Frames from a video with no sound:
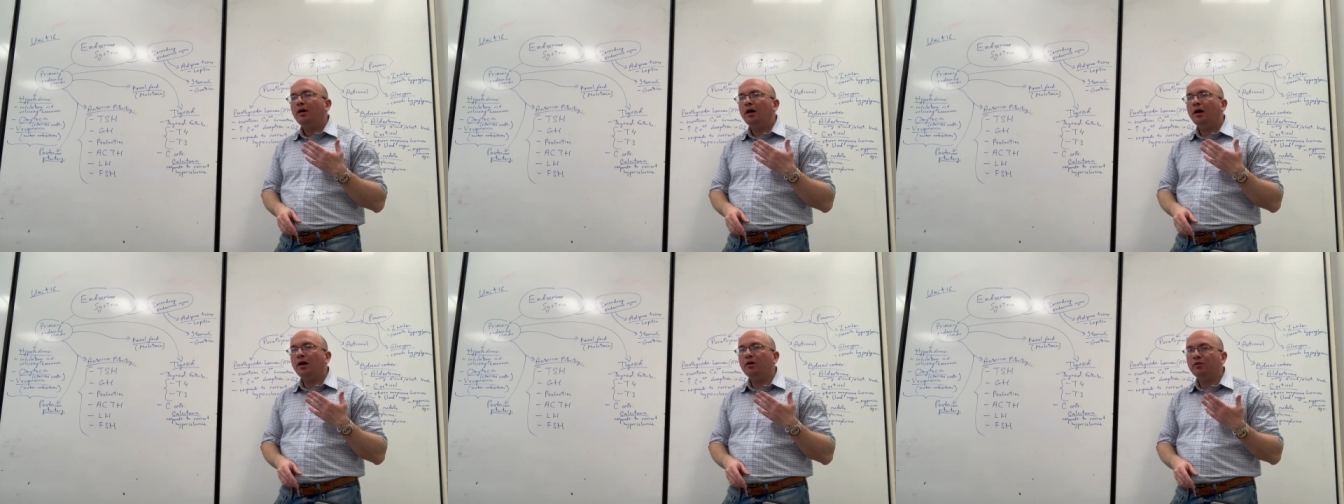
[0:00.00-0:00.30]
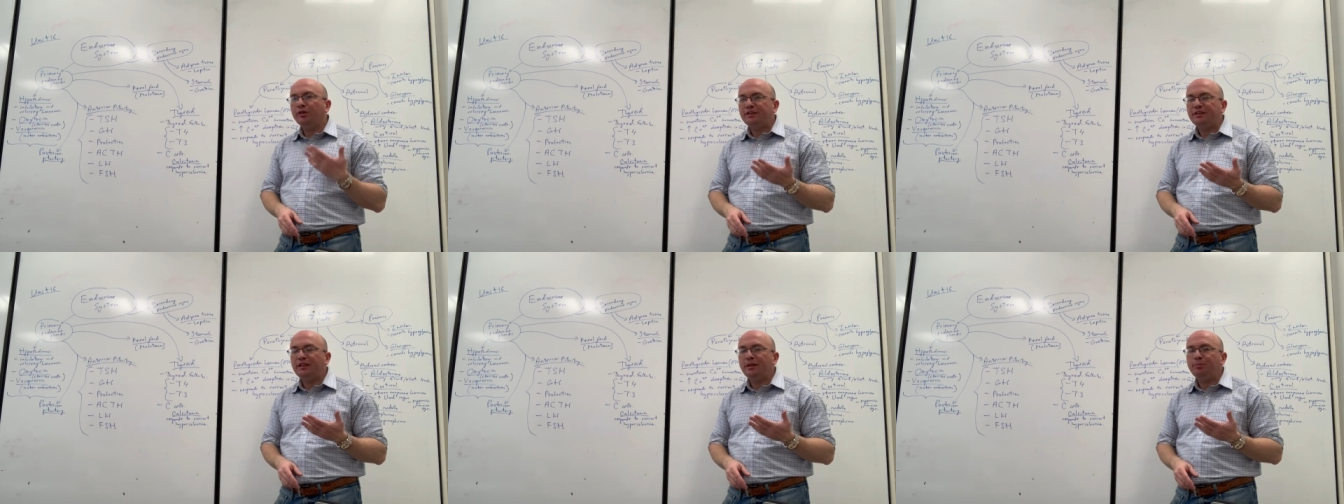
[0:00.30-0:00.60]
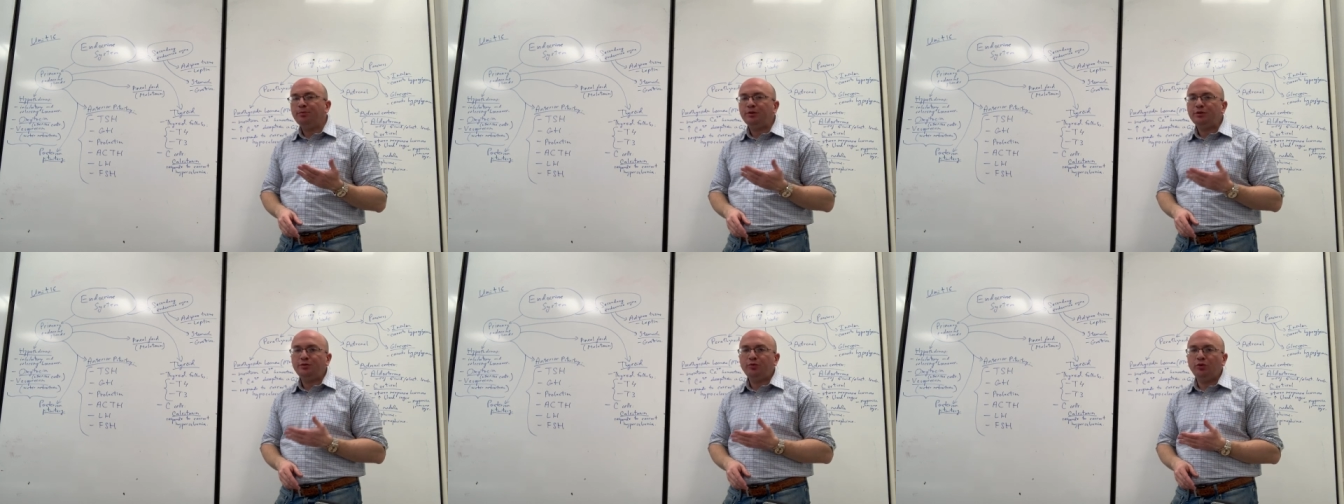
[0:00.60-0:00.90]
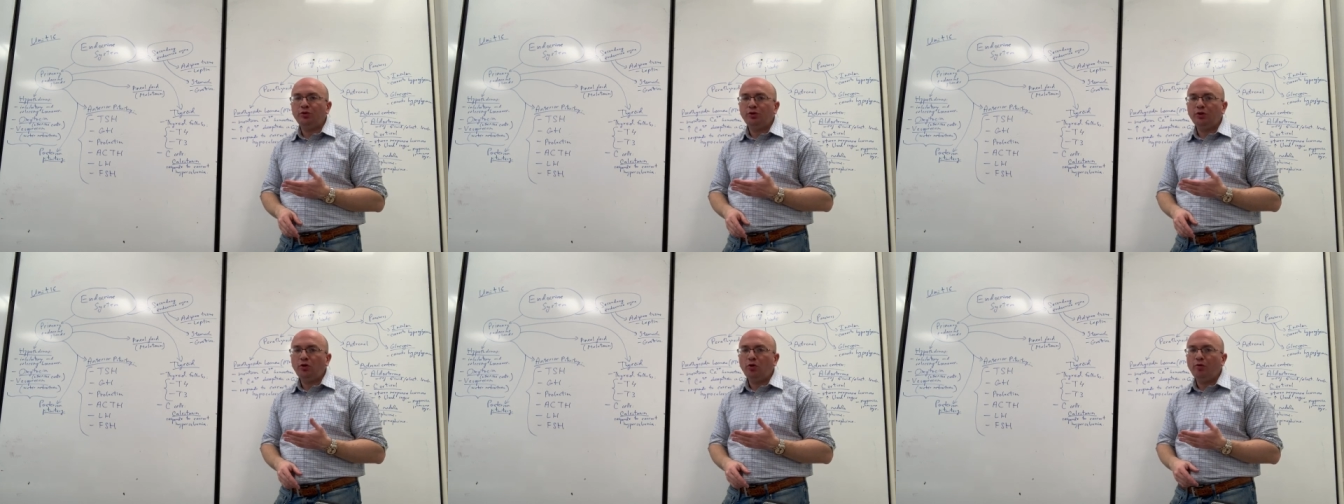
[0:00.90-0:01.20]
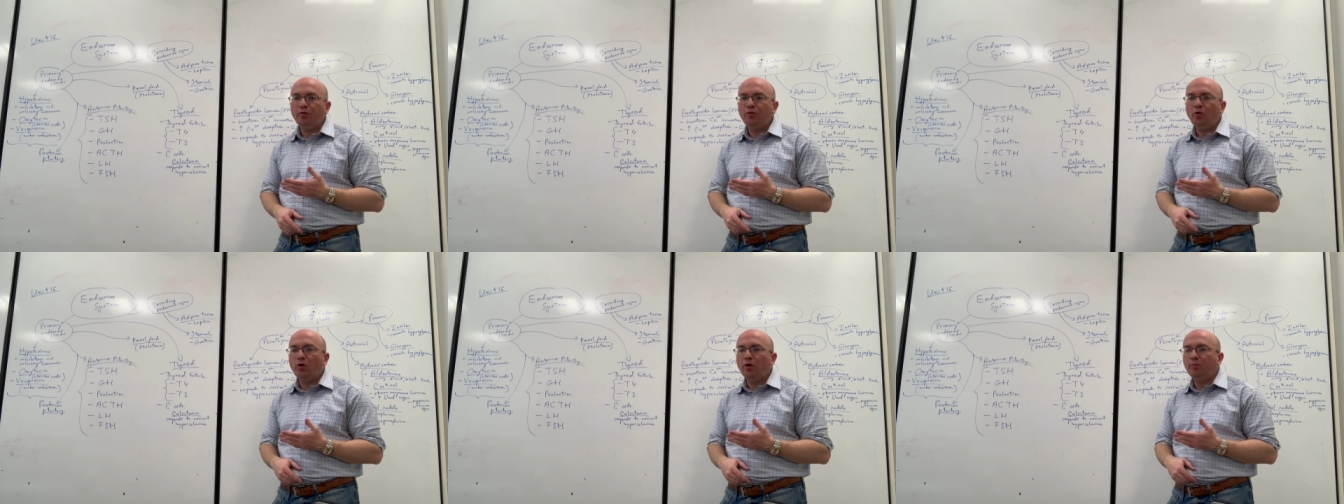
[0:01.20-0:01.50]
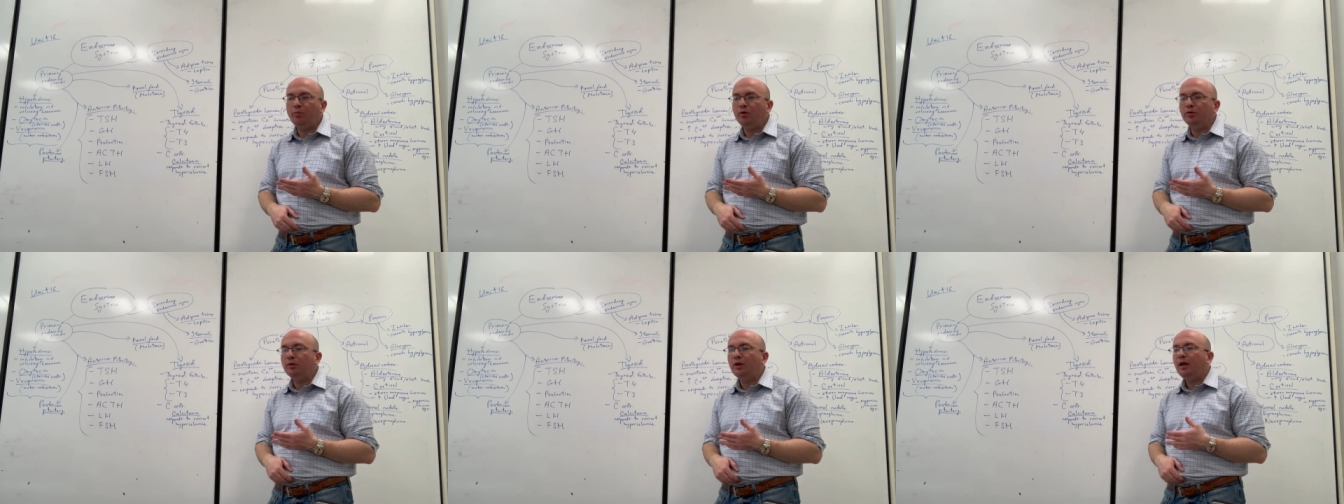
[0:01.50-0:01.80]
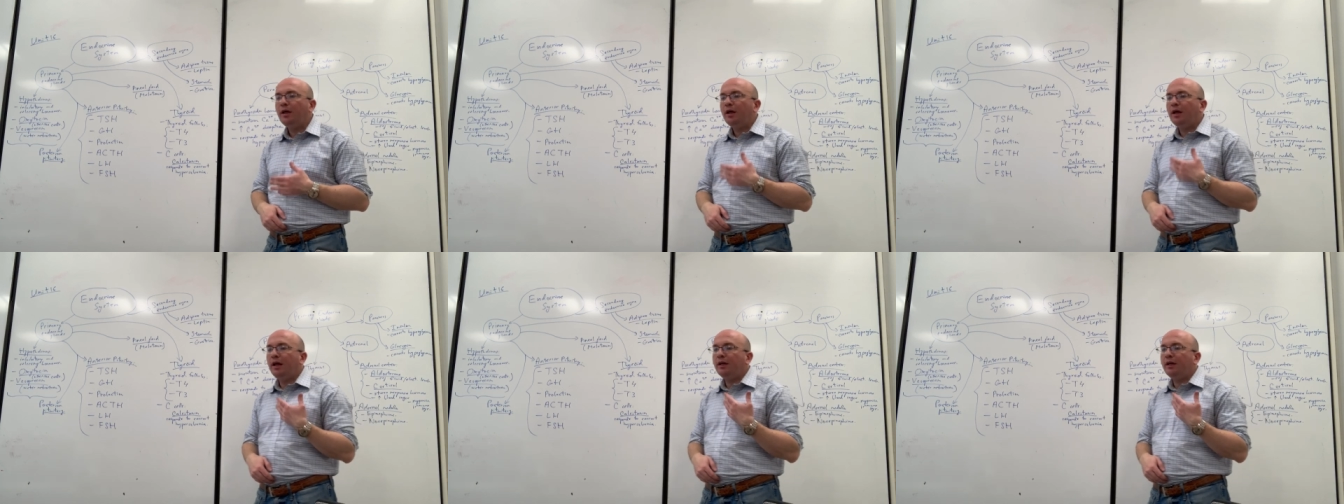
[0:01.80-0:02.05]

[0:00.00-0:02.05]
uh, receptors for the growth hormone,